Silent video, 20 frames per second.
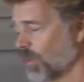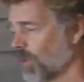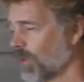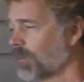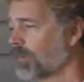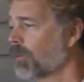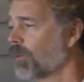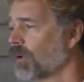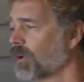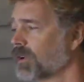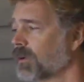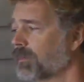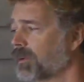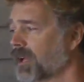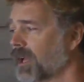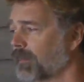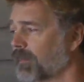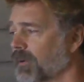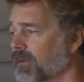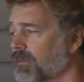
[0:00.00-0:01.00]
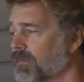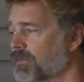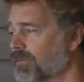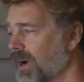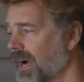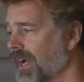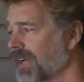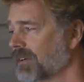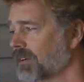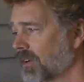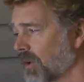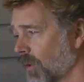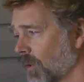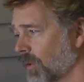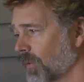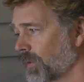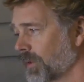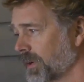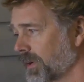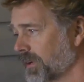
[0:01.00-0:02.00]
more important to be able to find
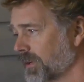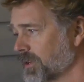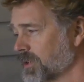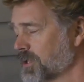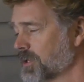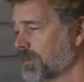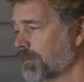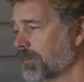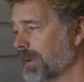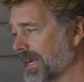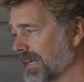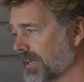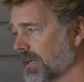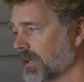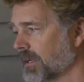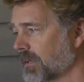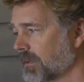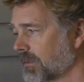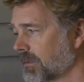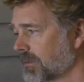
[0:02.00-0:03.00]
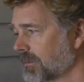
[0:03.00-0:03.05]
gold than it is to make it.